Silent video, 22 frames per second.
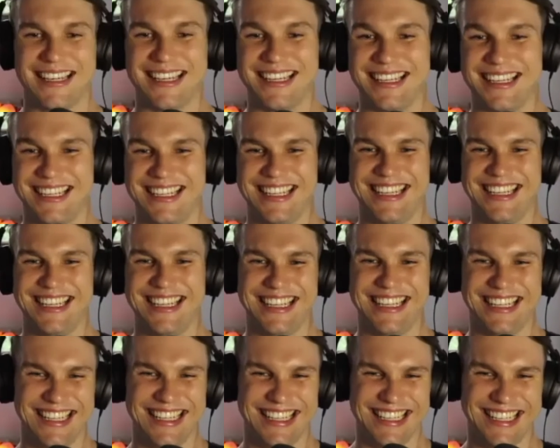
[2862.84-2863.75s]
So it's
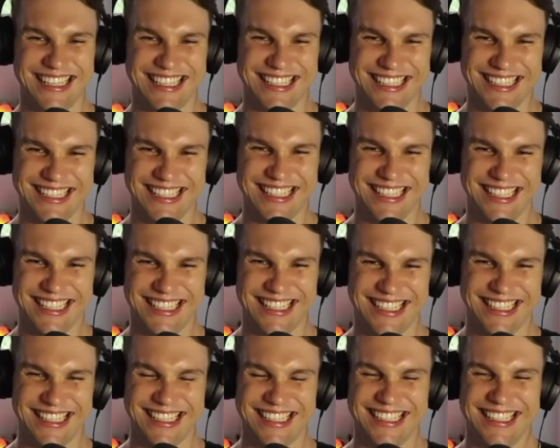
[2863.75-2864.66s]
like, as far as it
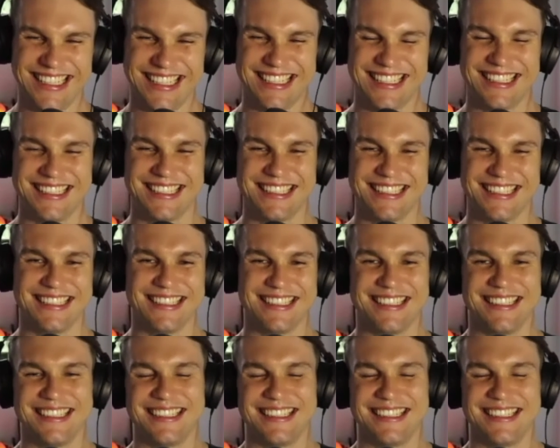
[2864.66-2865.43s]
needs to be concerned in our